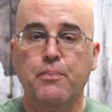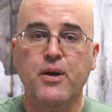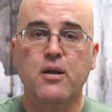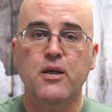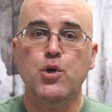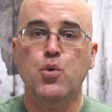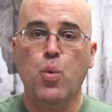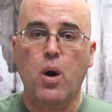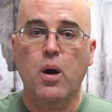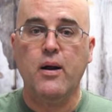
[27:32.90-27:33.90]
typically
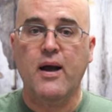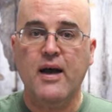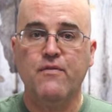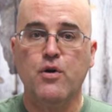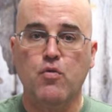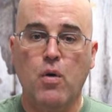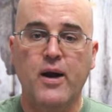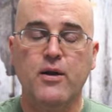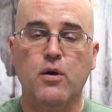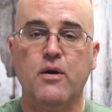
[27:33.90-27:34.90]
you want to have a
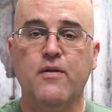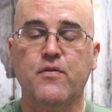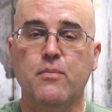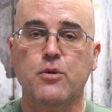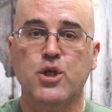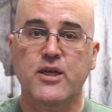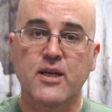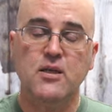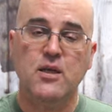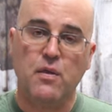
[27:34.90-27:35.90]
grinder. If the
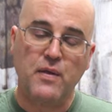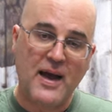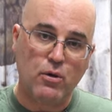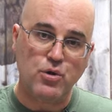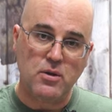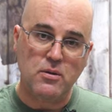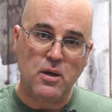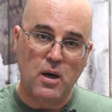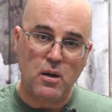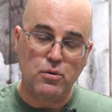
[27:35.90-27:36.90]
machine is a
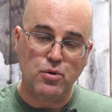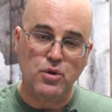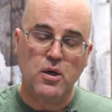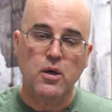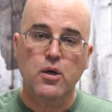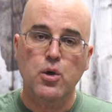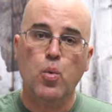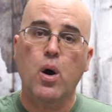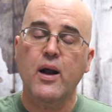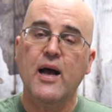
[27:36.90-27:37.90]
$1,000,
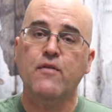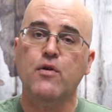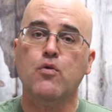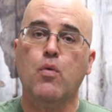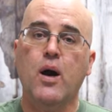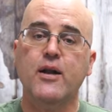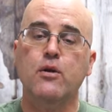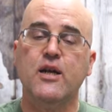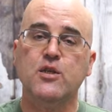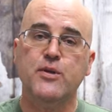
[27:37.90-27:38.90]
you want to have a
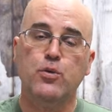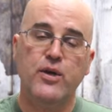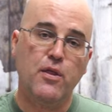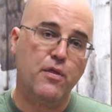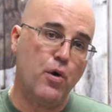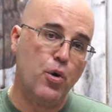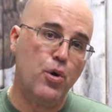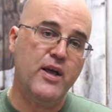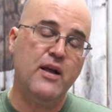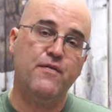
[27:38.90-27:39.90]
grinder that's between
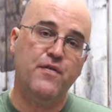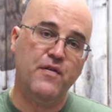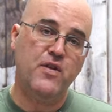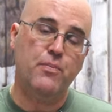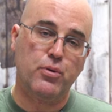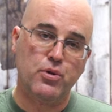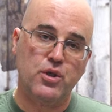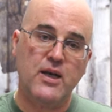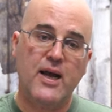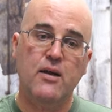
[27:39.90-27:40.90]
30 and
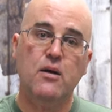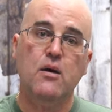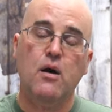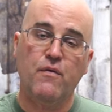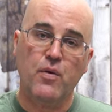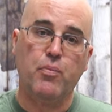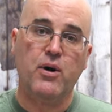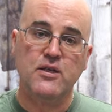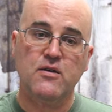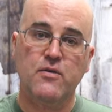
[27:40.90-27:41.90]
50%
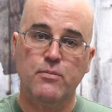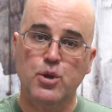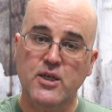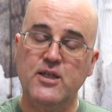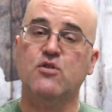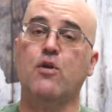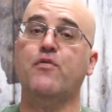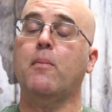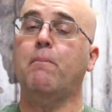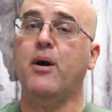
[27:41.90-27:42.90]
of the price of the
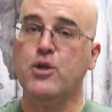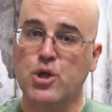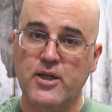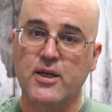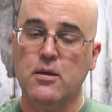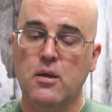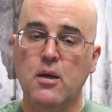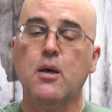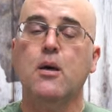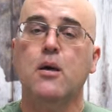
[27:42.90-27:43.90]
machine. So if you're budgeting,